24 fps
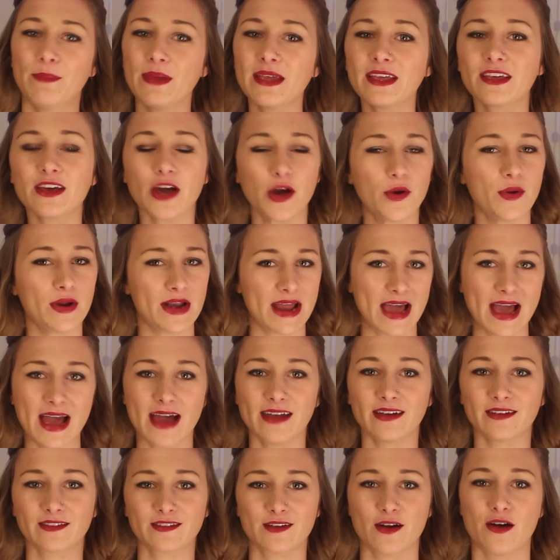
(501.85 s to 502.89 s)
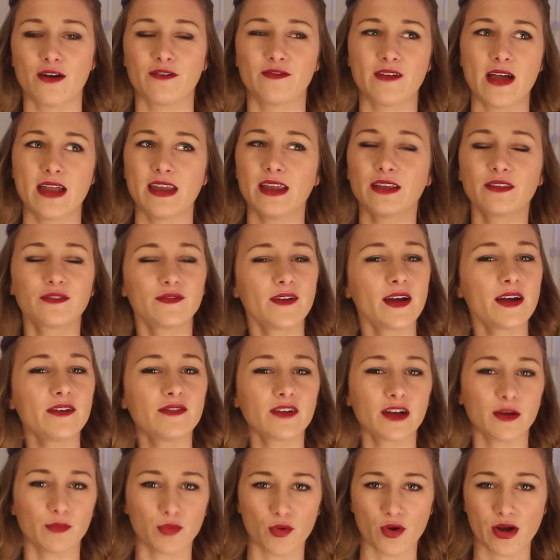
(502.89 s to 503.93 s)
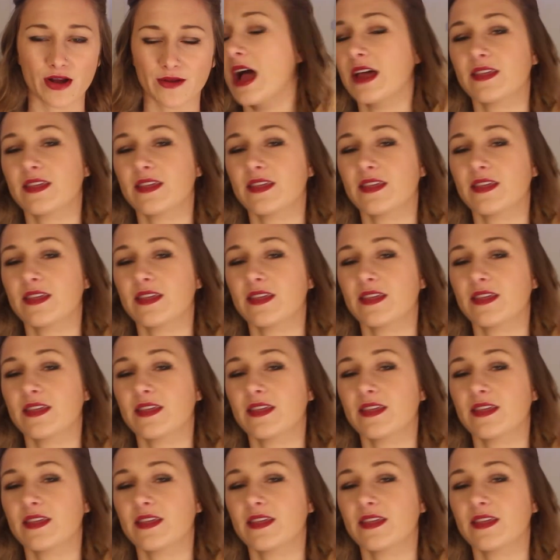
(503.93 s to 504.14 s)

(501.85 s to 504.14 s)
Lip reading: big coat and hat and a scarf, and it's very boring.